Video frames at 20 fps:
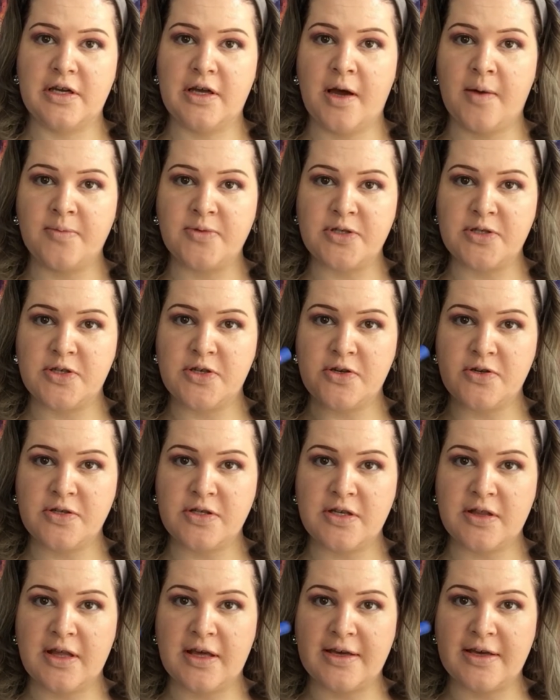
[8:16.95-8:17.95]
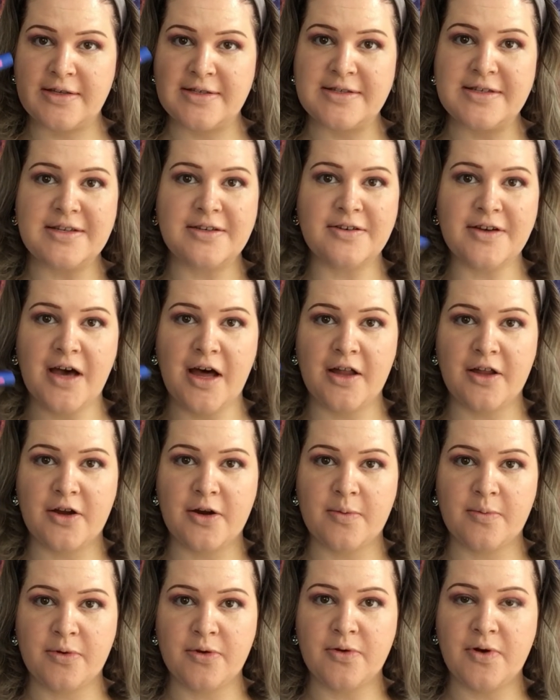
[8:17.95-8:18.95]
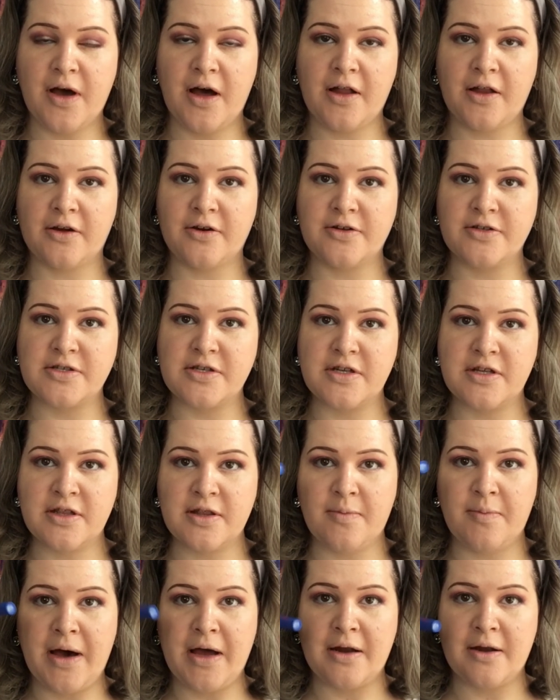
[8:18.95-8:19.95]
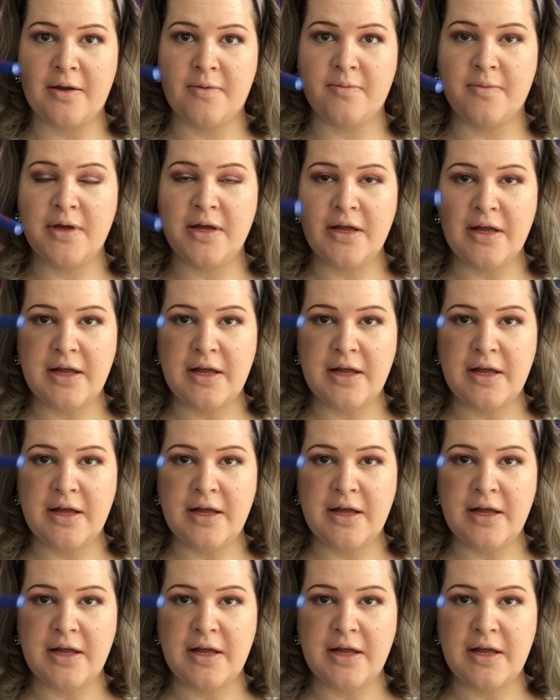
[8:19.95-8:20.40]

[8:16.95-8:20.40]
I'm just using like a steel color, blue colors in the bottom